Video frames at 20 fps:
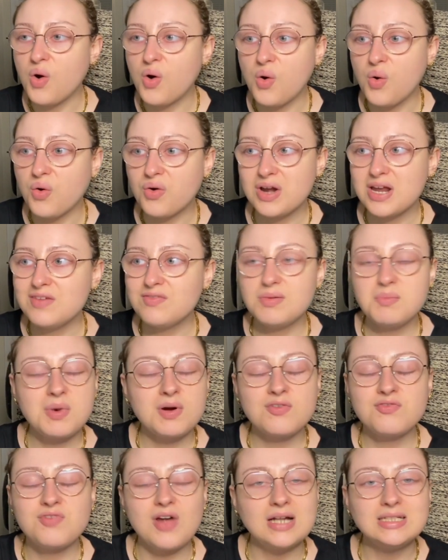or even
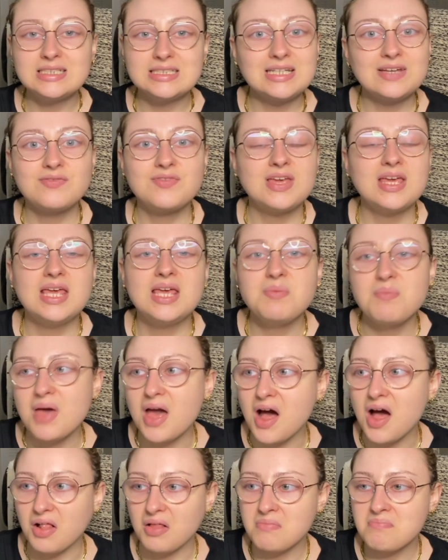preventative
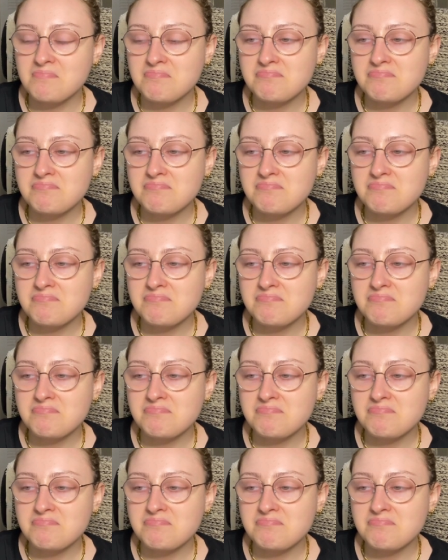email.